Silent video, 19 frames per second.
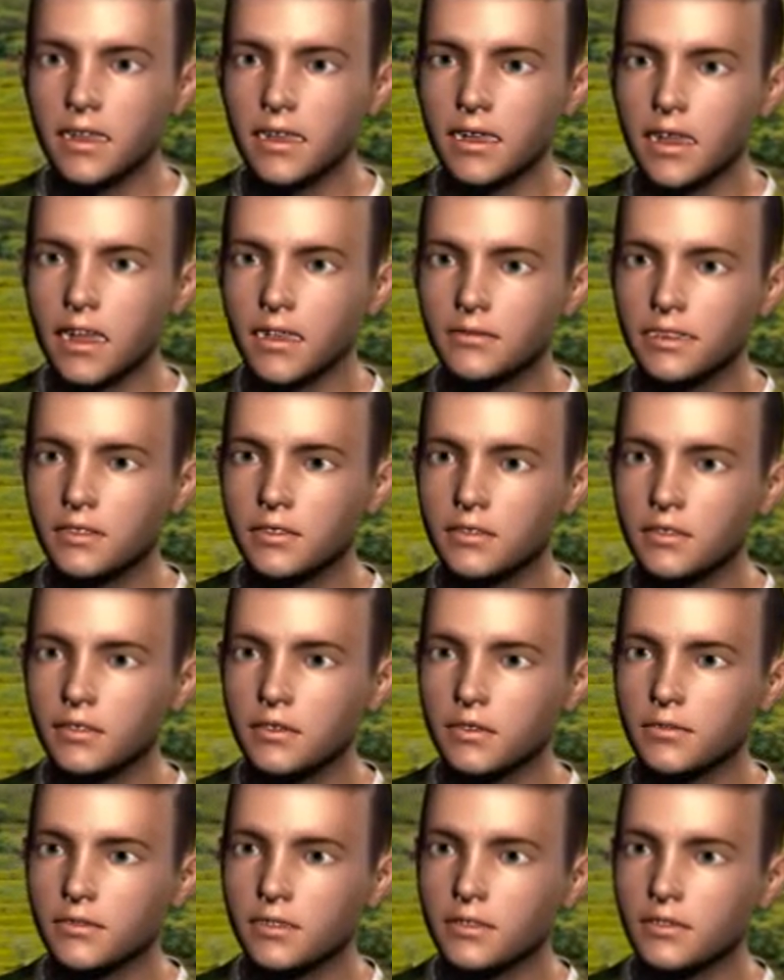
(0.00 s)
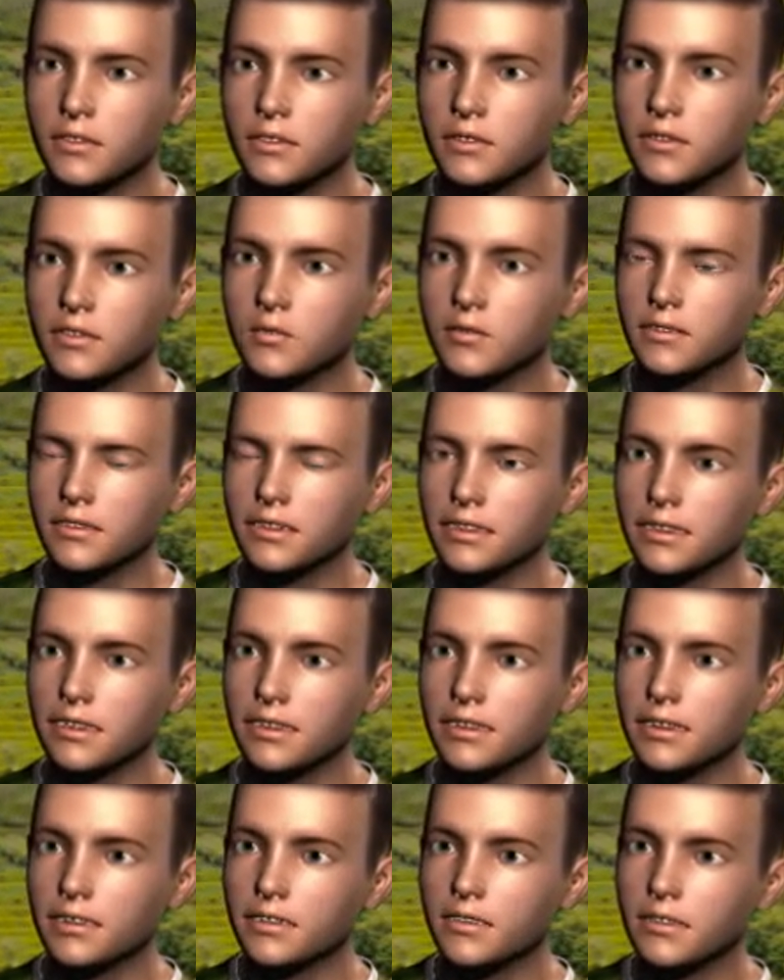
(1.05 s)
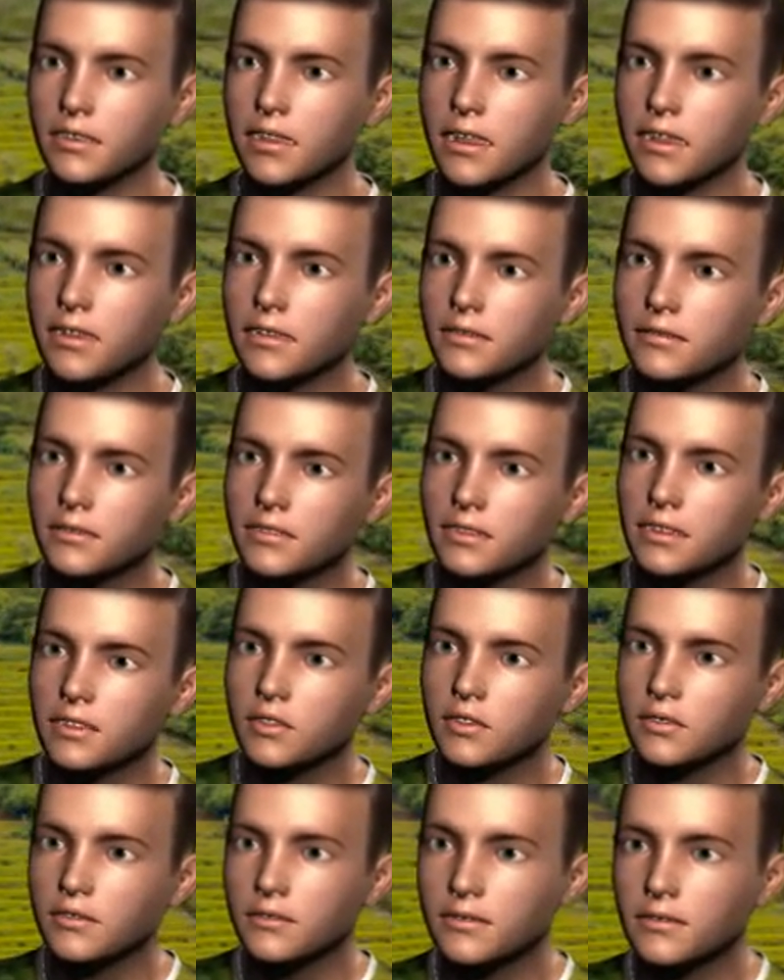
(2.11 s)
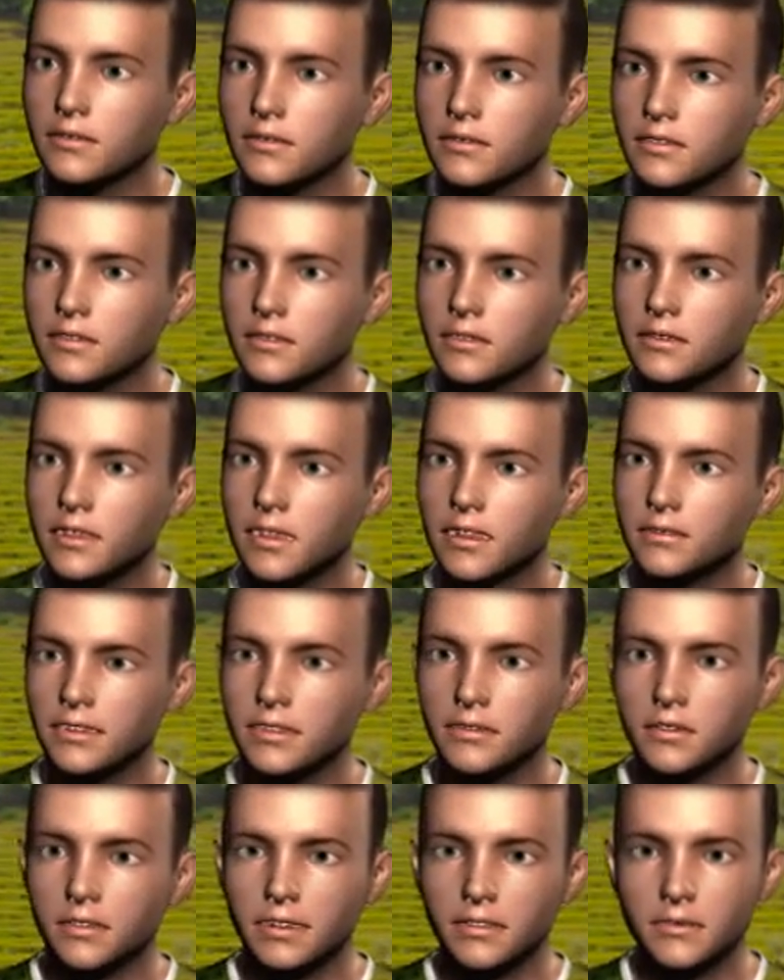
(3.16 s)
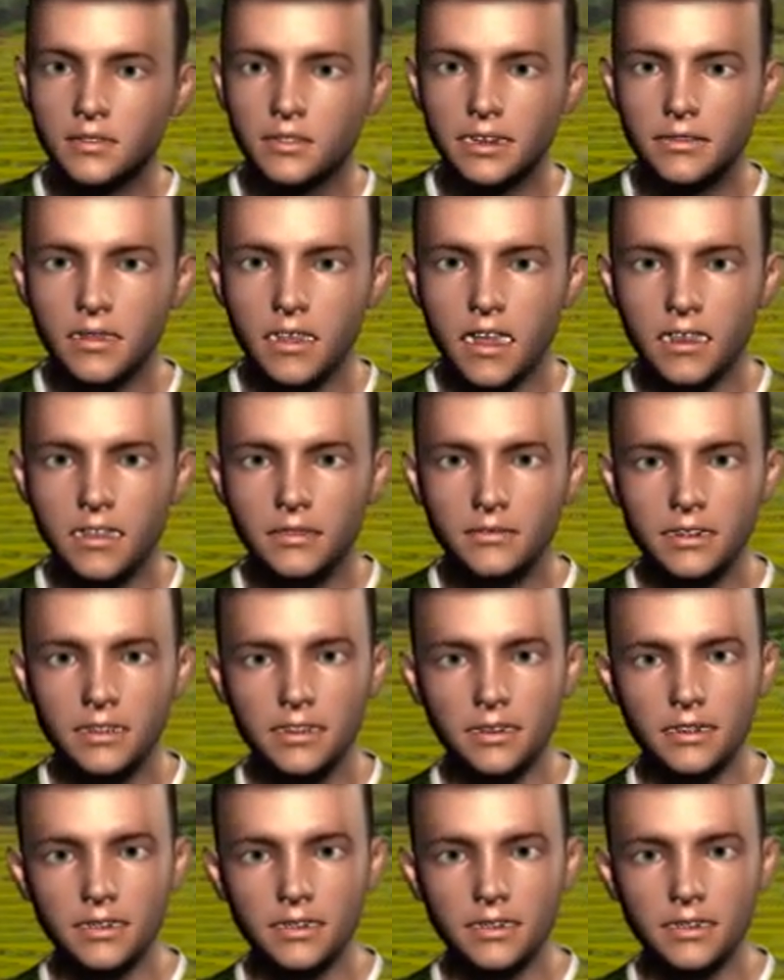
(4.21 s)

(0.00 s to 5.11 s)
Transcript: I have determined to make an end of all flesh, for the earth is filled with